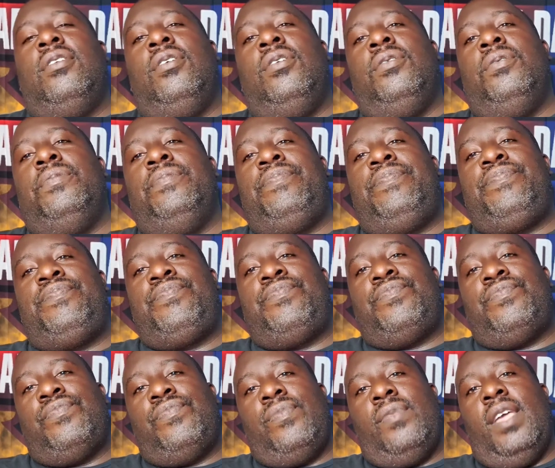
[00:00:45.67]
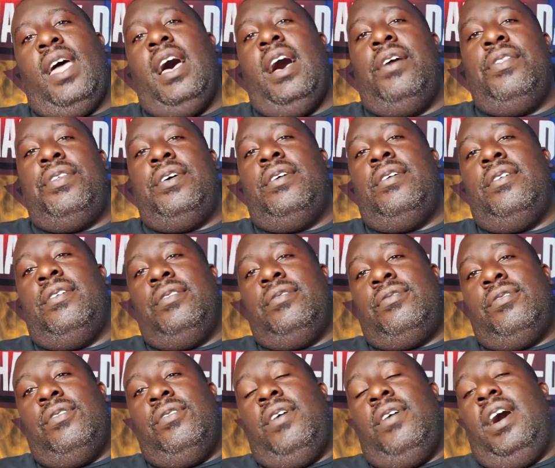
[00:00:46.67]
So out there,
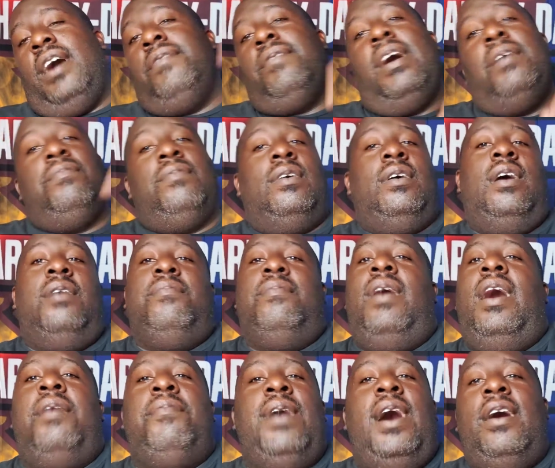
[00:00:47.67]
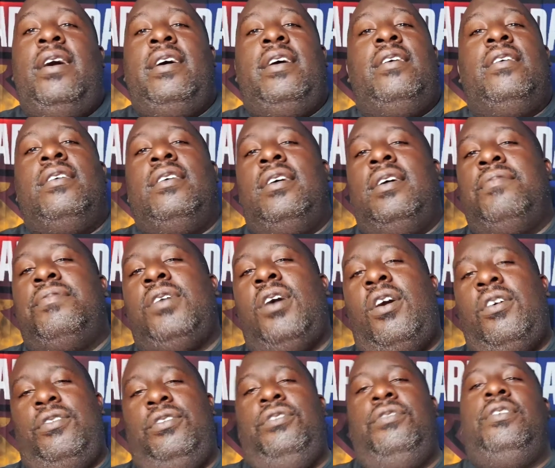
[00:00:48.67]
so I'm out here. I'm
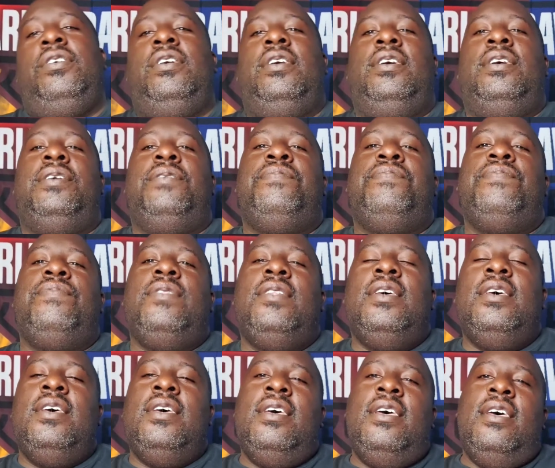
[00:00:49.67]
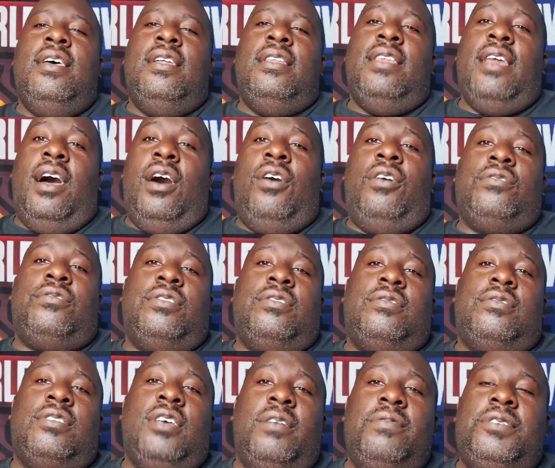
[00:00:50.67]
talking to you again. Now on to
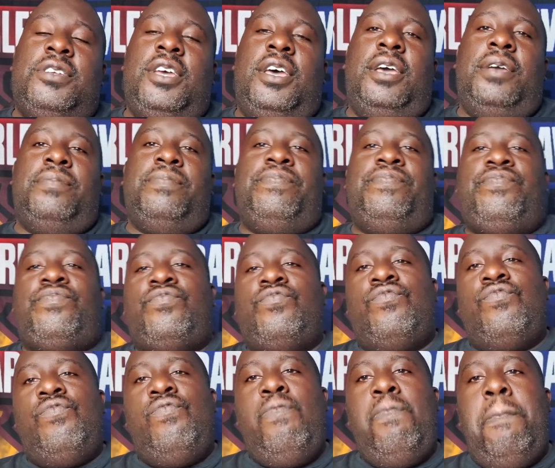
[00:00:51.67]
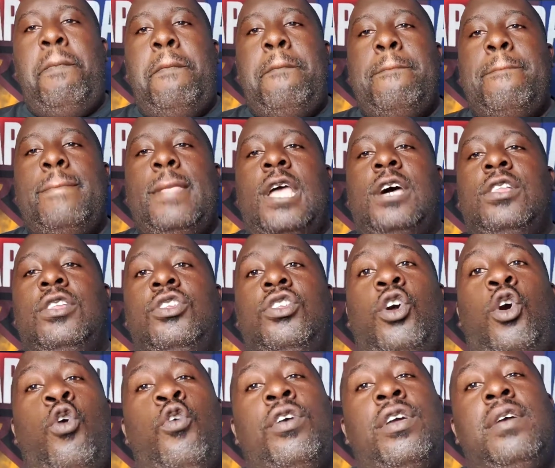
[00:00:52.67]
the subject:
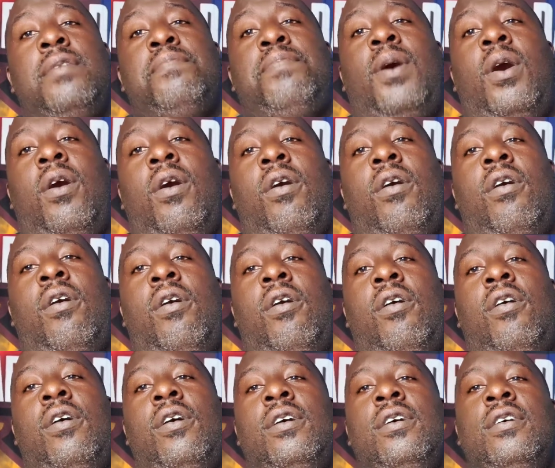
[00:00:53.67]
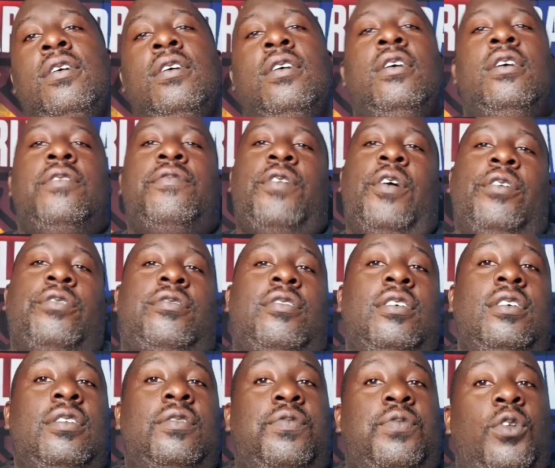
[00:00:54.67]
Logan Paul
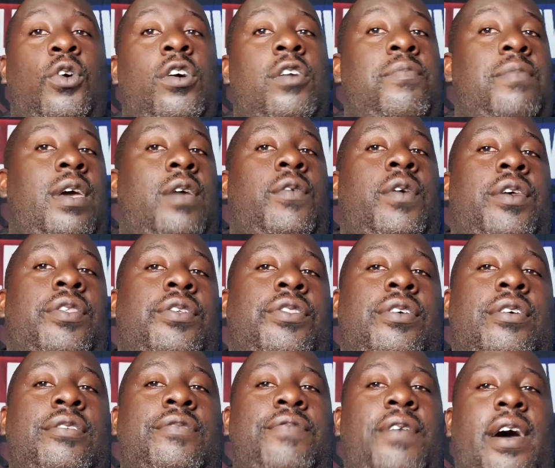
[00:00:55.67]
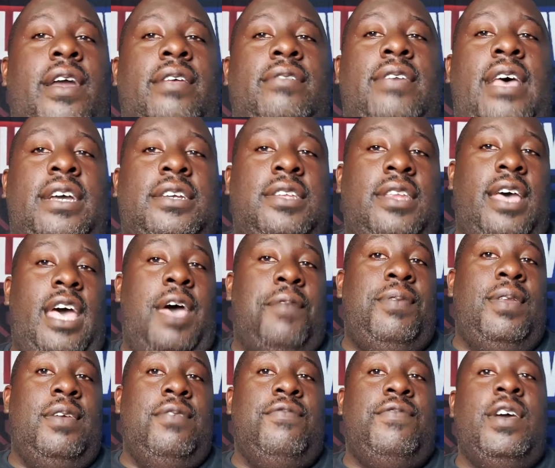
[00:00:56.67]
versus Floyd Mayweather. This fight is actually
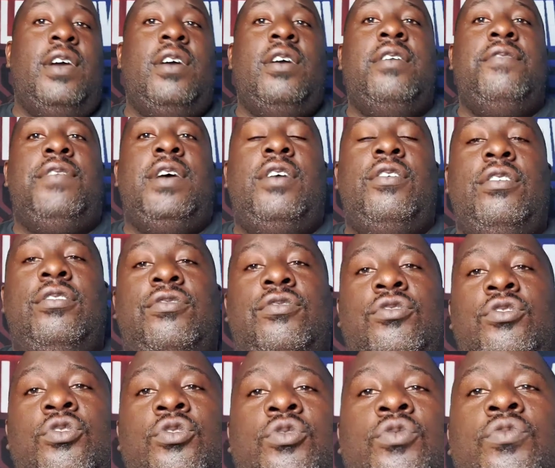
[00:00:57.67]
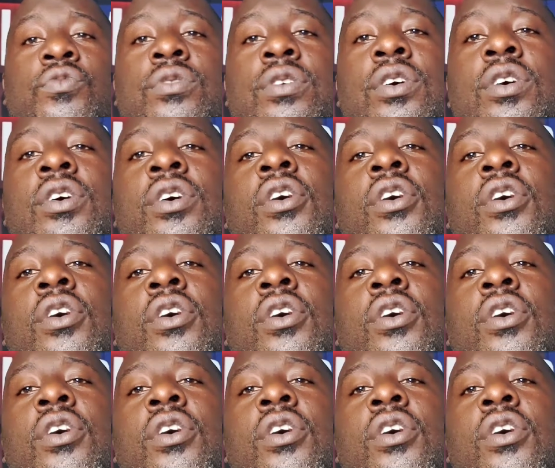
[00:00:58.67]
happening very, very soon,